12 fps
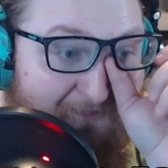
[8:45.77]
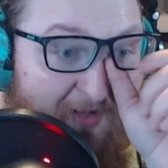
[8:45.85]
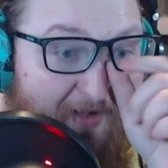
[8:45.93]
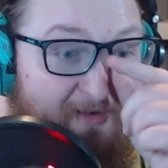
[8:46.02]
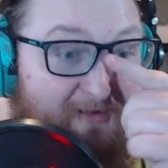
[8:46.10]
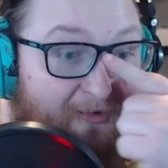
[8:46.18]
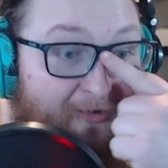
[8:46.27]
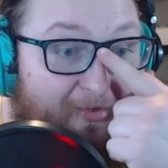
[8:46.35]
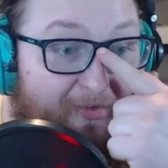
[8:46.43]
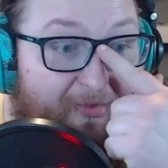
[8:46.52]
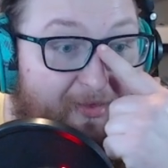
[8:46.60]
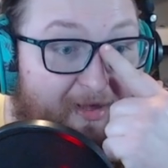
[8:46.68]
So
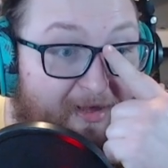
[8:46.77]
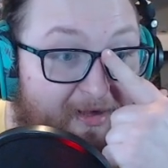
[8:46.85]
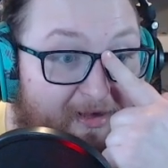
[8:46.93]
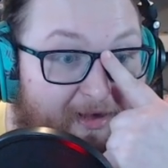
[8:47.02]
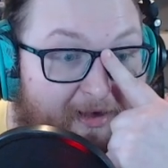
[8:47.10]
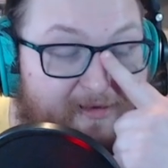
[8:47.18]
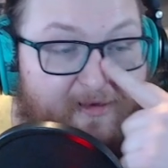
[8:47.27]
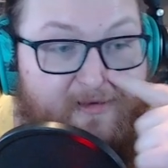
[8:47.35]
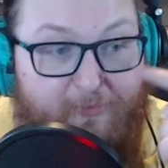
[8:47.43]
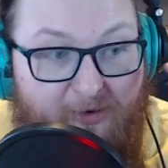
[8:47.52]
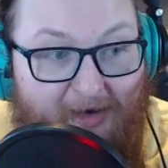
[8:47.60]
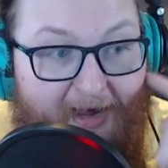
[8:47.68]
the
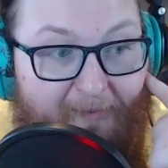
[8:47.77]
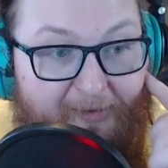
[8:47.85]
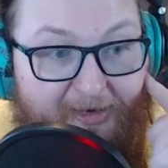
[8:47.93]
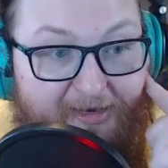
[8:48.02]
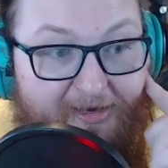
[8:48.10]
accessible copy